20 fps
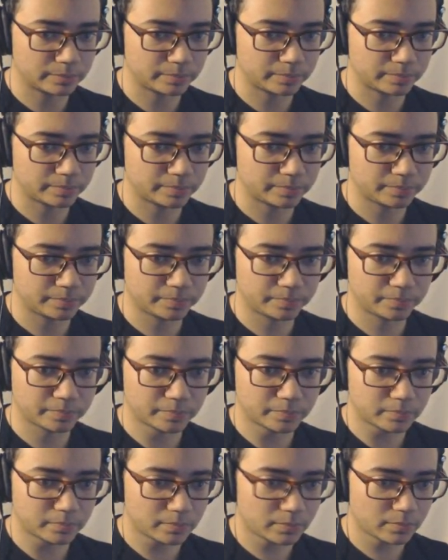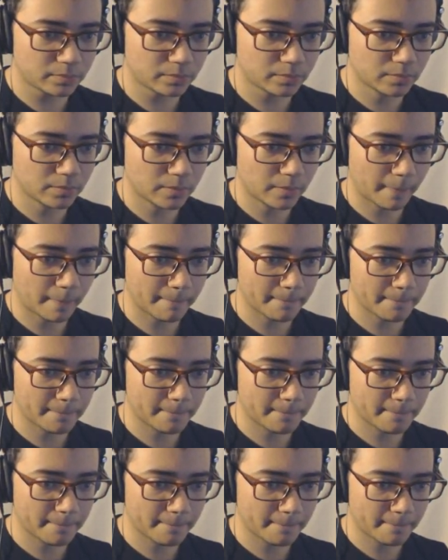
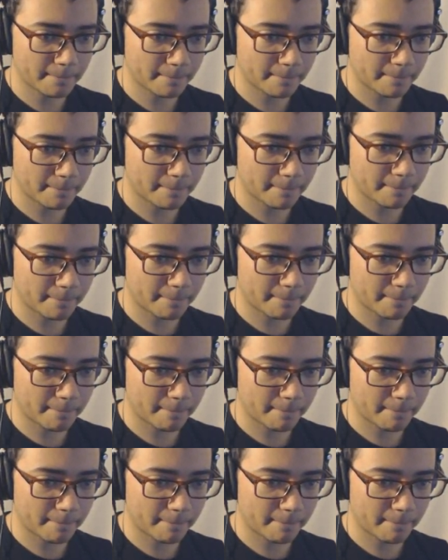(silence)